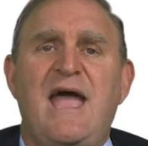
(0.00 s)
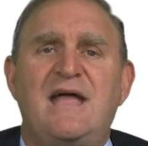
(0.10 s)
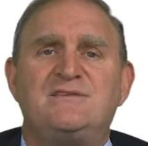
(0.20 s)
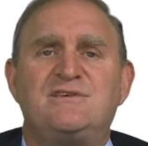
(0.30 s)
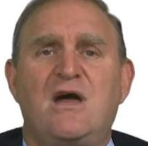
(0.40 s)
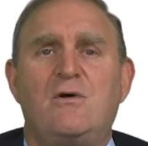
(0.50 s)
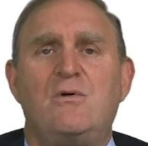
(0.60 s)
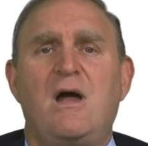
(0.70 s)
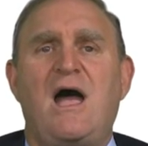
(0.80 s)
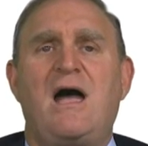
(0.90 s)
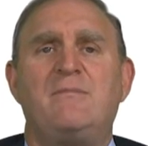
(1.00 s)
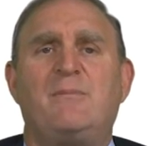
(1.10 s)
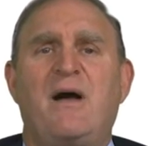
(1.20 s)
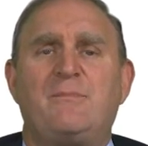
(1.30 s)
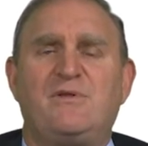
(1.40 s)
And so uh, the
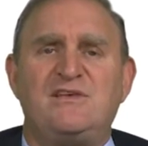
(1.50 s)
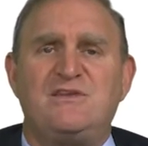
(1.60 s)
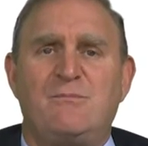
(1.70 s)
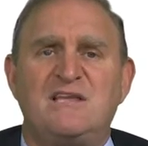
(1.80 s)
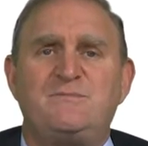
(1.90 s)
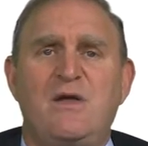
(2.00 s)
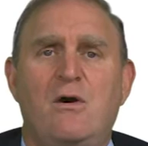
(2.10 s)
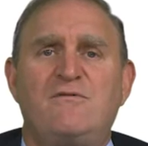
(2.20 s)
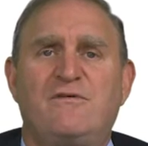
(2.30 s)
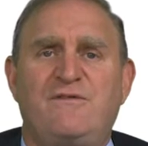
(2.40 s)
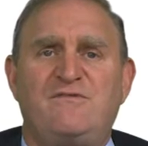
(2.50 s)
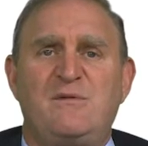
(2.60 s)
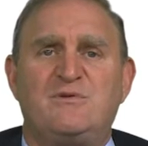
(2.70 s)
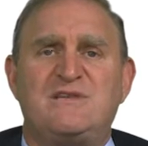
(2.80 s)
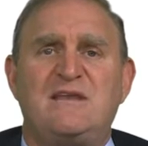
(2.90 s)
population must be over
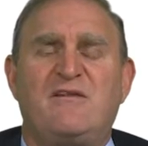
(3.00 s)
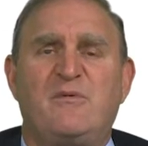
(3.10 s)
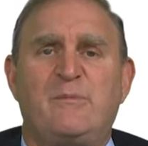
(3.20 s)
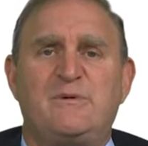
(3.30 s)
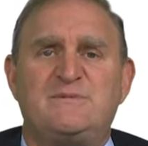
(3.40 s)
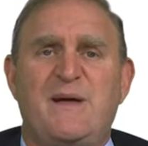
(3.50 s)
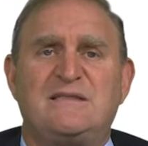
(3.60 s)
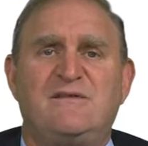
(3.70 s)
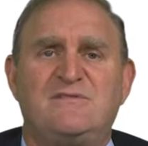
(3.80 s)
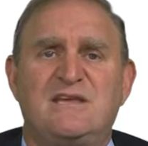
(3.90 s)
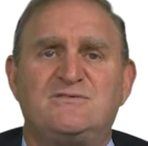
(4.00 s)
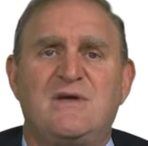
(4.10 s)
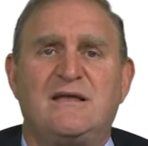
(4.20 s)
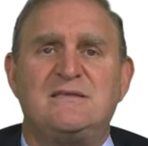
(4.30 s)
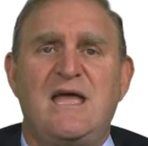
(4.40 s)
50% of a prospective
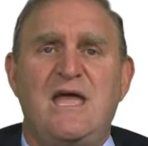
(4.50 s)
district